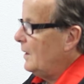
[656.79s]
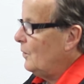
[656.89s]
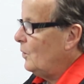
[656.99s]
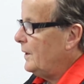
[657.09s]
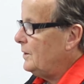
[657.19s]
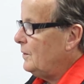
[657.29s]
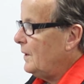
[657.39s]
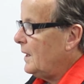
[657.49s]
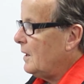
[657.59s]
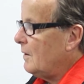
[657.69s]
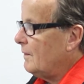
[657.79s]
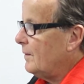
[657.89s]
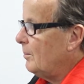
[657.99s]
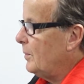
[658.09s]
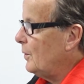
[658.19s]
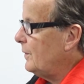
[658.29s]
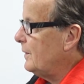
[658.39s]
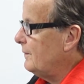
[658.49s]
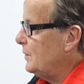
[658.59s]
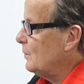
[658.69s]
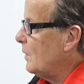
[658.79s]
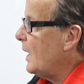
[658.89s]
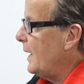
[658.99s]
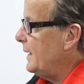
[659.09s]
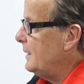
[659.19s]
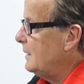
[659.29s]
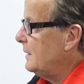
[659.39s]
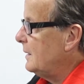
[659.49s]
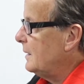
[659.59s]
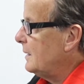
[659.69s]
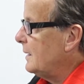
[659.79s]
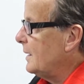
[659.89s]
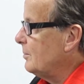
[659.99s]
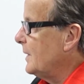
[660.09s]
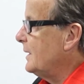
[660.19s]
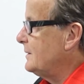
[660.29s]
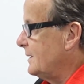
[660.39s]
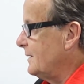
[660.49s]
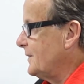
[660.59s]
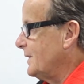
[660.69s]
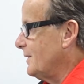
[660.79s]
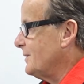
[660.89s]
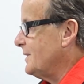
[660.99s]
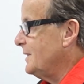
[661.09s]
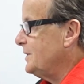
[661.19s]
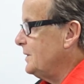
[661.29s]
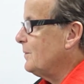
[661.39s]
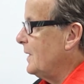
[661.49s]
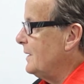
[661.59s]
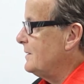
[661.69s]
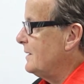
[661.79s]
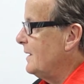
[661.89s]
When you have both of you ride, like my significant other, Cindy, she rides.